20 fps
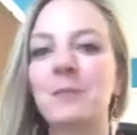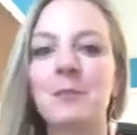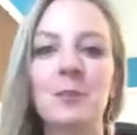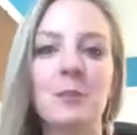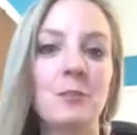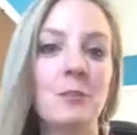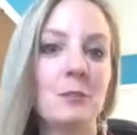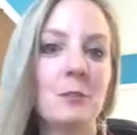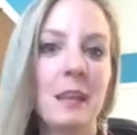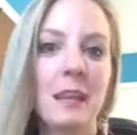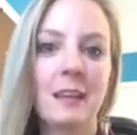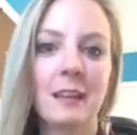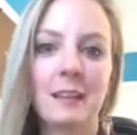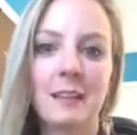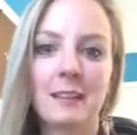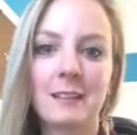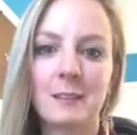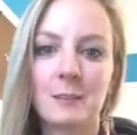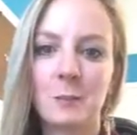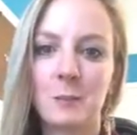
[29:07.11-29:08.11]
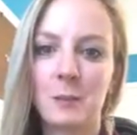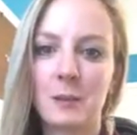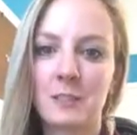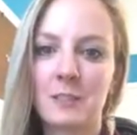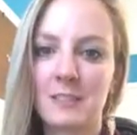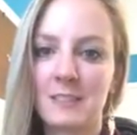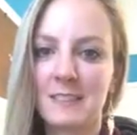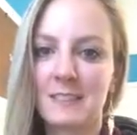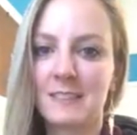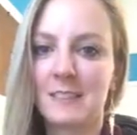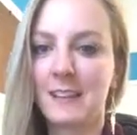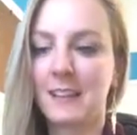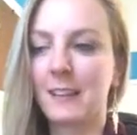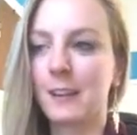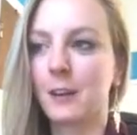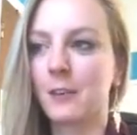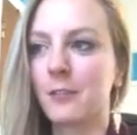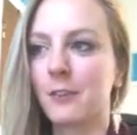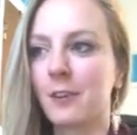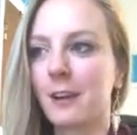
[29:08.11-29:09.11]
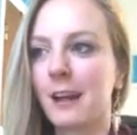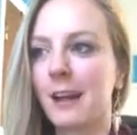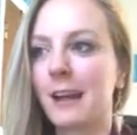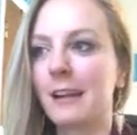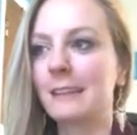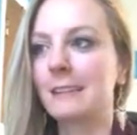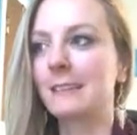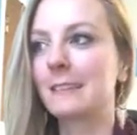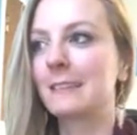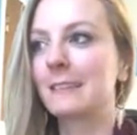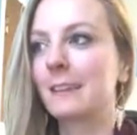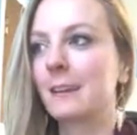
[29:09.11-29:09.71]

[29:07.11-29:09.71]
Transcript: you can't let those brushes sit overnight.